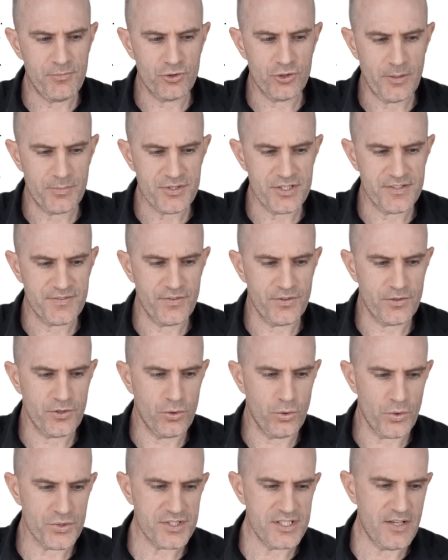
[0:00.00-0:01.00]
more options for
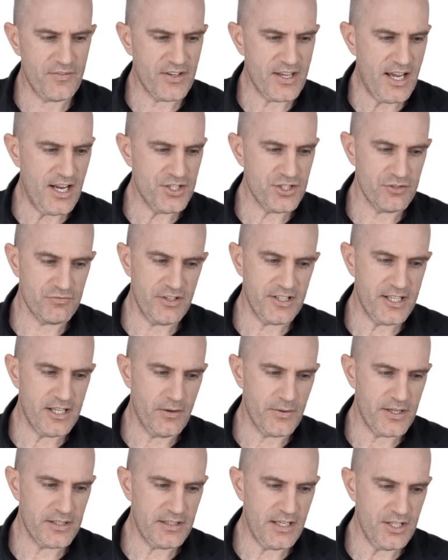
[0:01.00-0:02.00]
course navigation
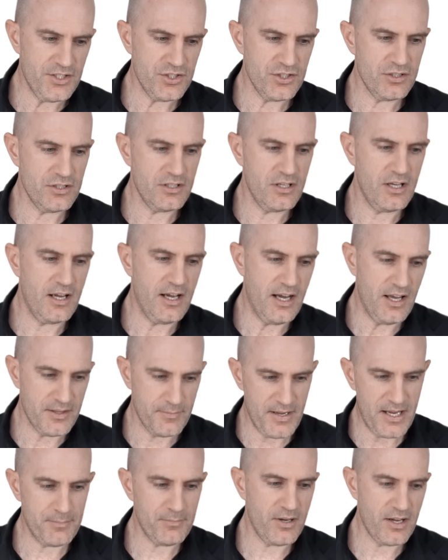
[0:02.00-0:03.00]
recalculation,
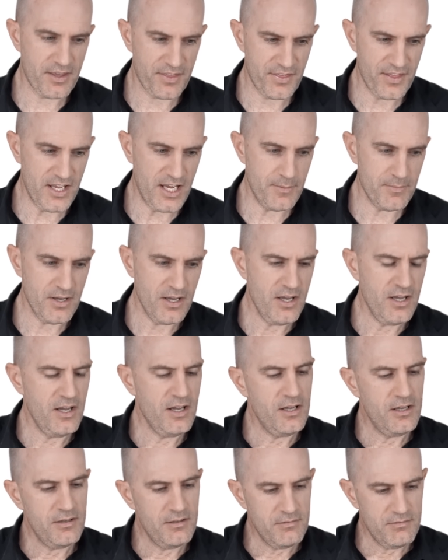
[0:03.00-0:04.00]
the mountain bike theme,
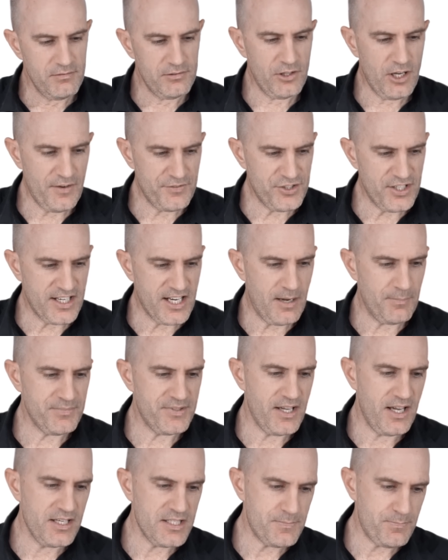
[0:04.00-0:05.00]
live track
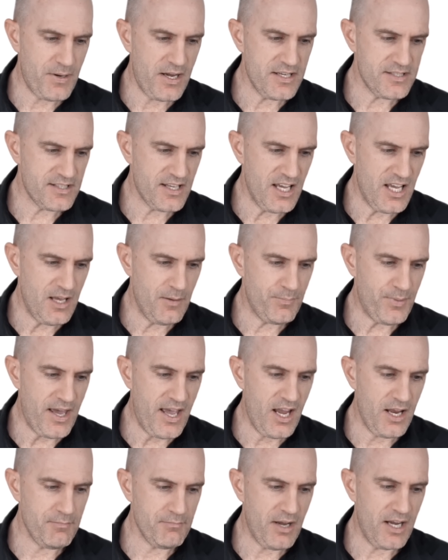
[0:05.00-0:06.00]
updates, base camp,
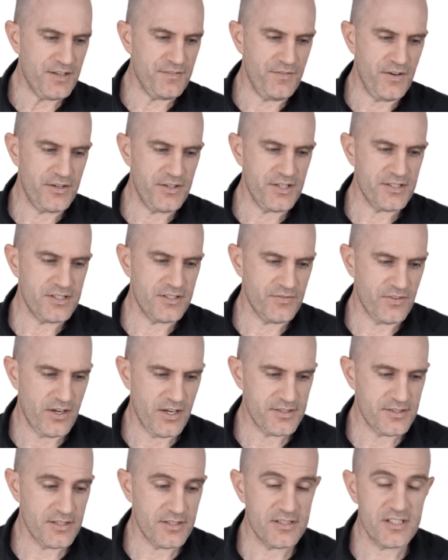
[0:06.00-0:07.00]
and made various
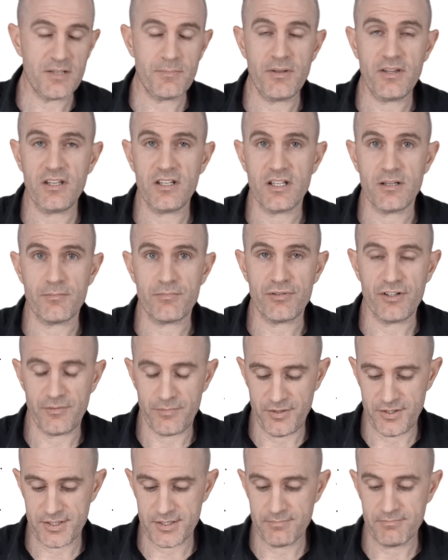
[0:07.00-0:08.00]
device stability
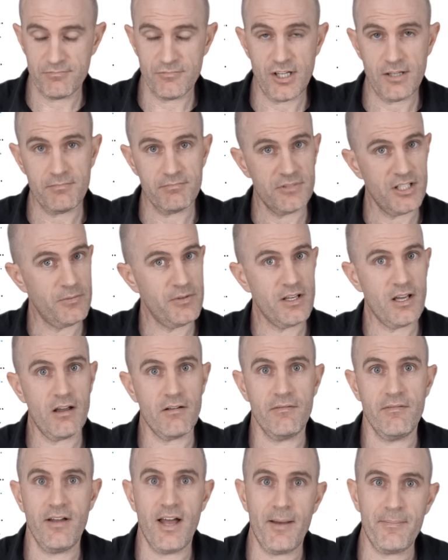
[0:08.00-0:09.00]
improvements. Well, there we
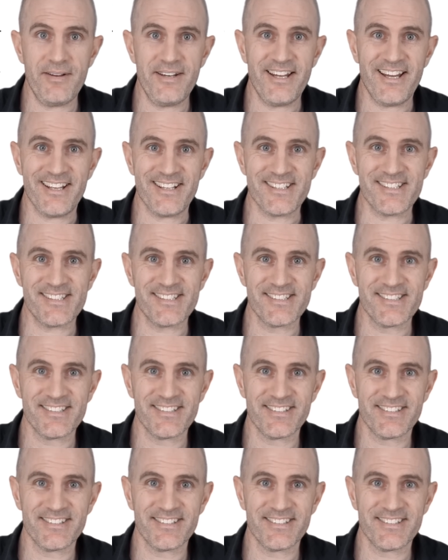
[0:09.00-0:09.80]
go, happy days.